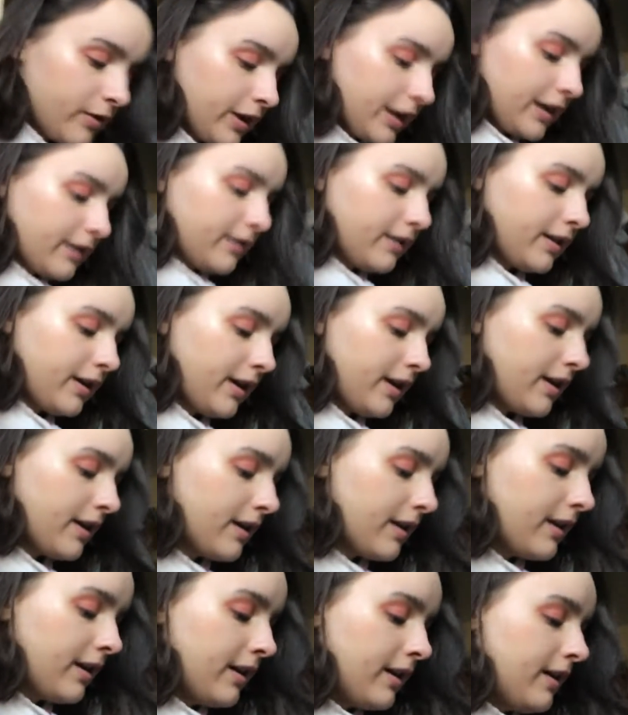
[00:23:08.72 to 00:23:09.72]
lately,
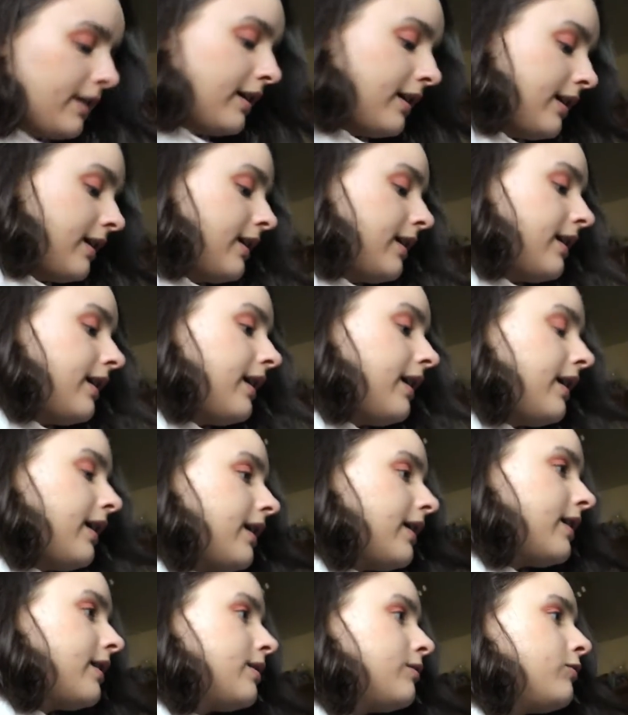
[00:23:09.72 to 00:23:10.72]

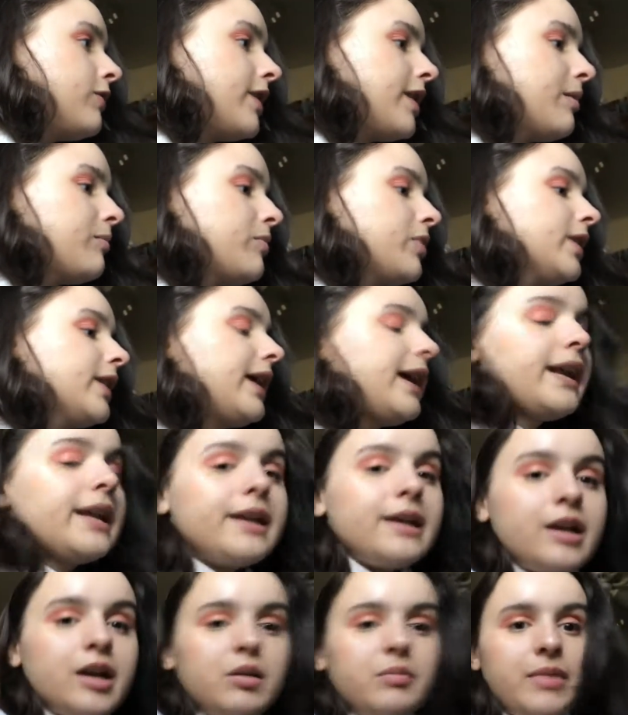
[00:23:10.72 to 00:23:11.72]
and what I'm planning
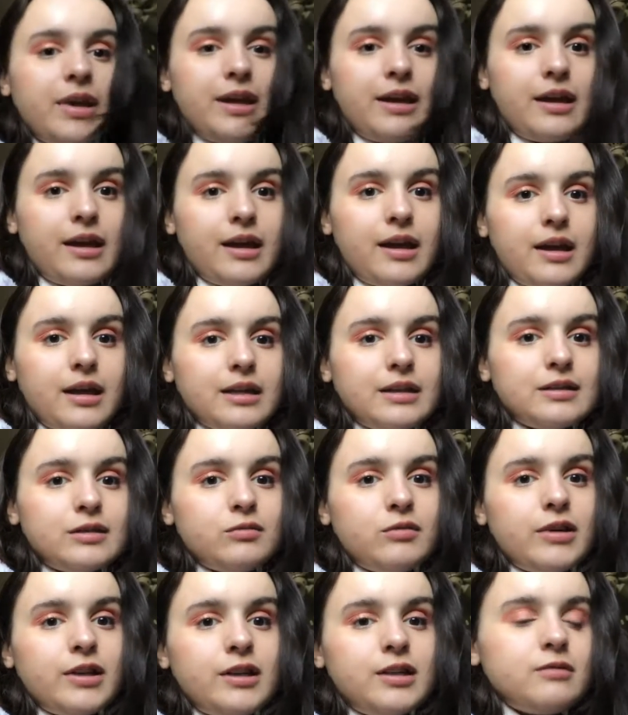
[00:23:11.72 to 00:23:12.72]
on making in
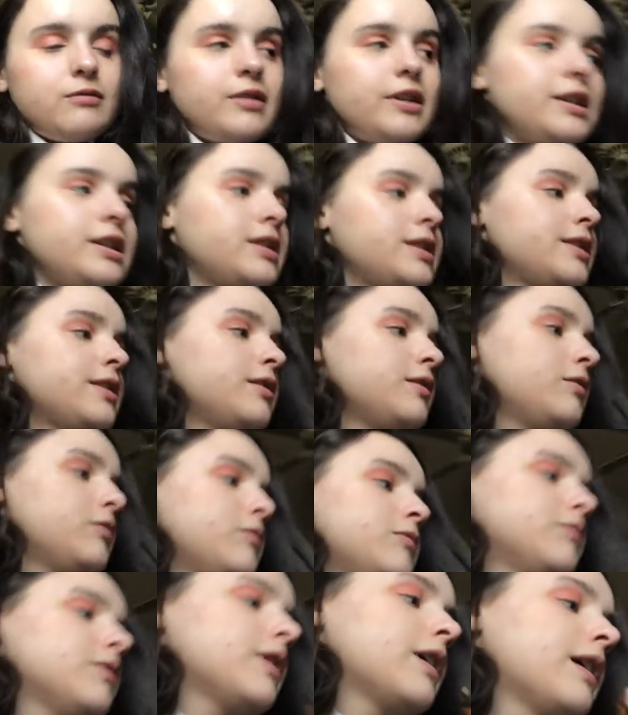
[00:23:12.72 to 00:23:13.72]

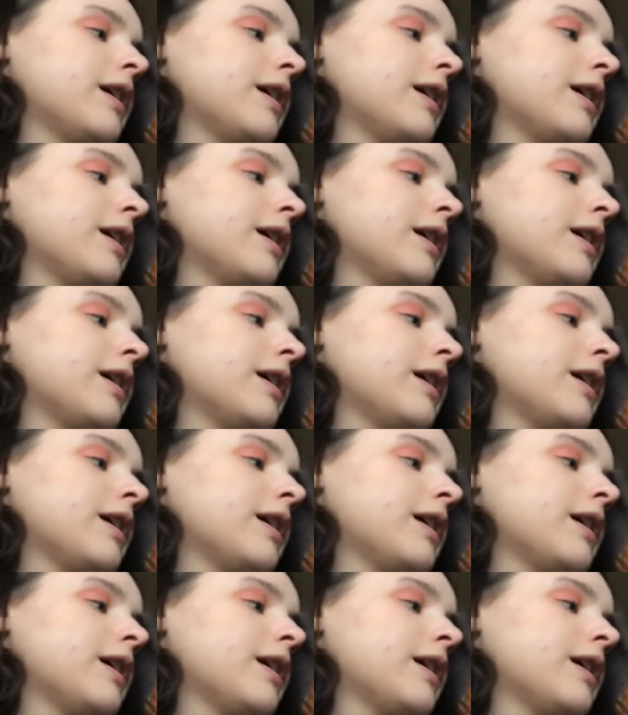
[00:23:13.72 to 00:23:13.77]
2022.